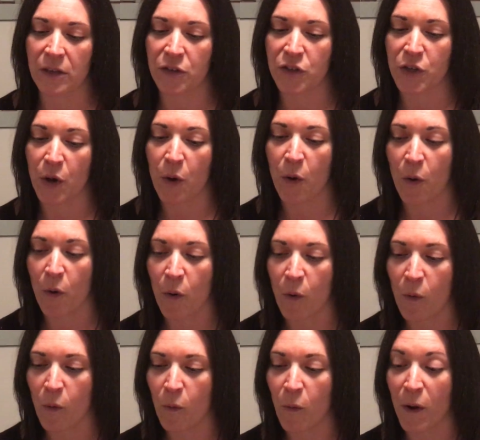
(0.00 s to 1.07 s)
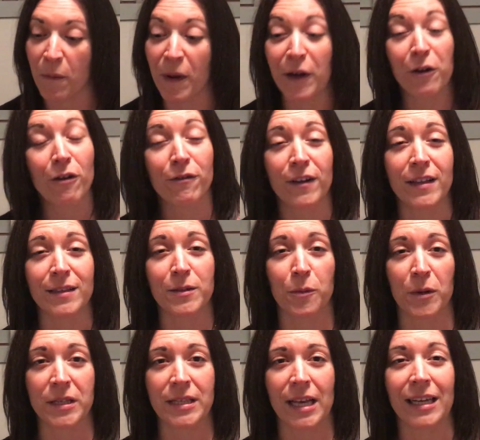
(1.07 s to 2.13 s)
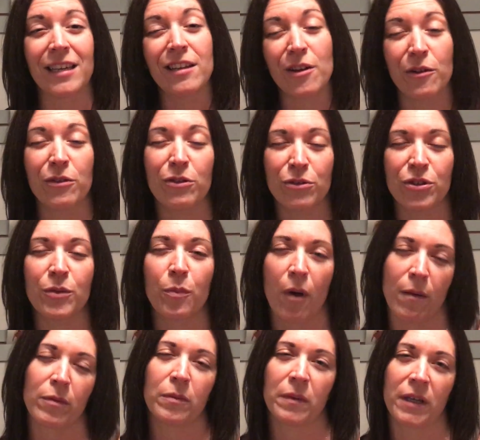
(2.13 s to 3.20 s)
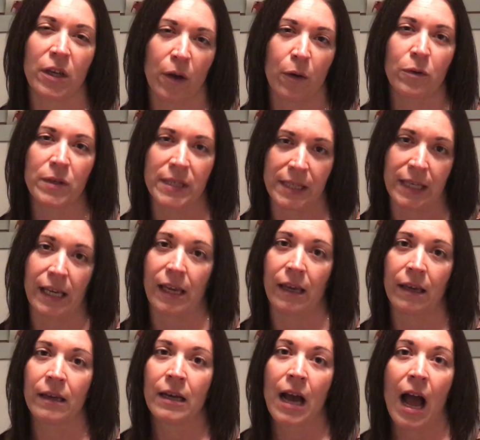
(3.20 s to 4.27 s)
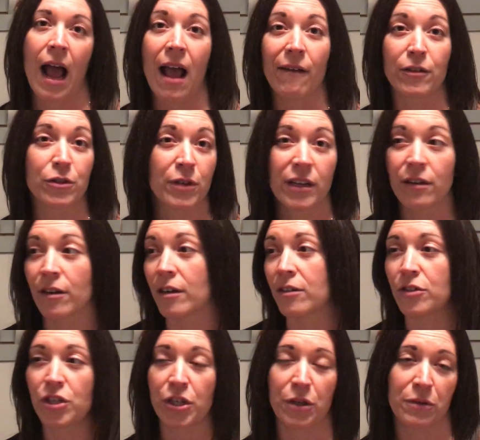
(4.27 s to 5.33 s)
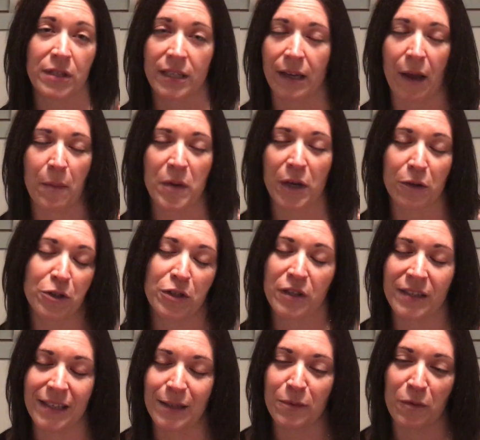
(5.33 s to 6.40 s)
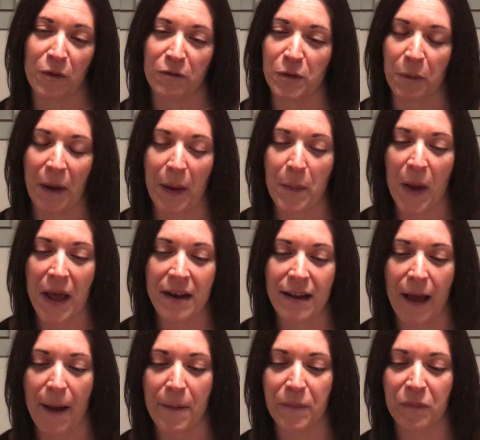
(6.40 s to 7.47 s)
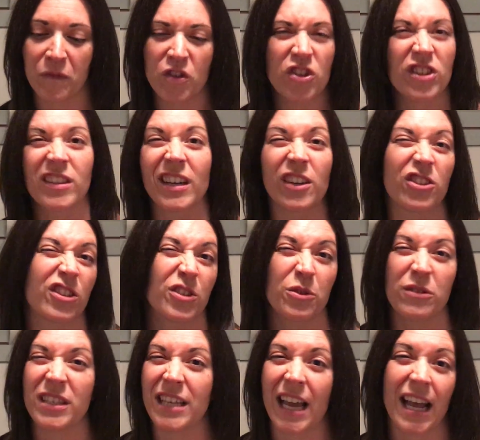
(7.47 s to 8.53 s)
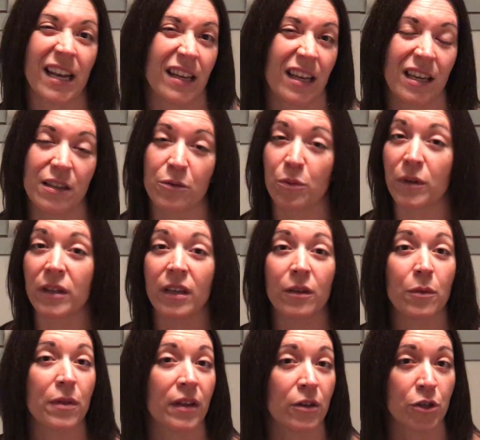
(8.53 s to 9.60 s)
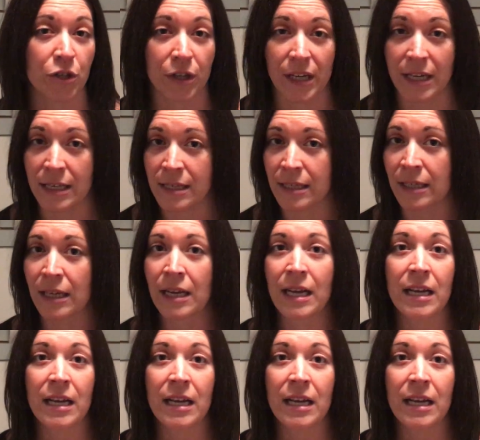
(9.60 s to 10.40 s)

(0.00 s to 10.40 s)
So one of my girlfriends was like, you should probably go see, I have a trainer. She used to come here. She's since moved away, but she's like, just go see Andy. He's really good with injuries.